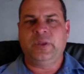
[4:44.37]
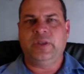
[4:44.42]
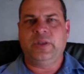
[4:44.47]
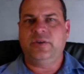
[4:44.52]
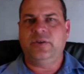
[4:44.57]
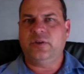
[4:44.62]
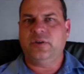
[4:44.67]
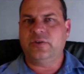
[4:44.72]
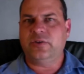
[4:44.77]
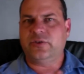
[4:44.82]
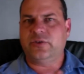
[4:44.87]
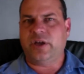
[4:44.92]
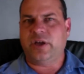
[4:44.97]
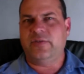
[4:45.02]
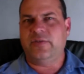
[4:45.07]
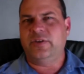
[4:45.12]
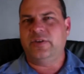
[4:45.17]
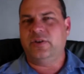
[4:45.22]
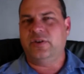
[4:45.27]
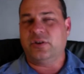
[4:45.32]
you're not
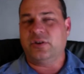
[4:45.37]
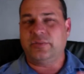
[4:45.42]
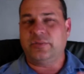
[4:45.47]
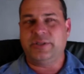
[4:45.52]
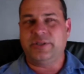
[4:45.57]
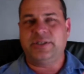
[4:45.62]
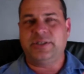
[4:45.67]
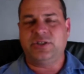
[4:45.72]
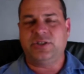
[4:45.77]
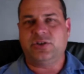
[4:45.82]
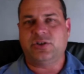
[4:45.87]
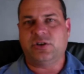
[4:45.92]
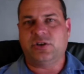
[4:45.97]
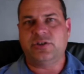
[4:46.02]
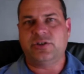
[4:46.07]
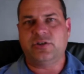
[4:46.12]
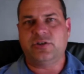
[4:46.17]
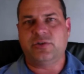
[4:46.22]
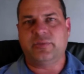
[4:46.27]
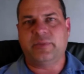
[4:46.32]
driving, you're not busy
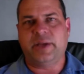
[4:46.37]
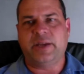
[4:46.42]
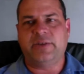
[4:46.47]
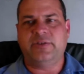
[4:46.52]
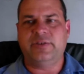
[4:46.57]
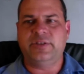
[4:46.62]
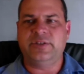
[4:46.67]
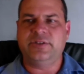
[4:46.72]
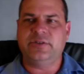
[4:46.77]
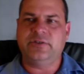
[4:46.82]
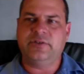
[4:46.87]
charging your batteries,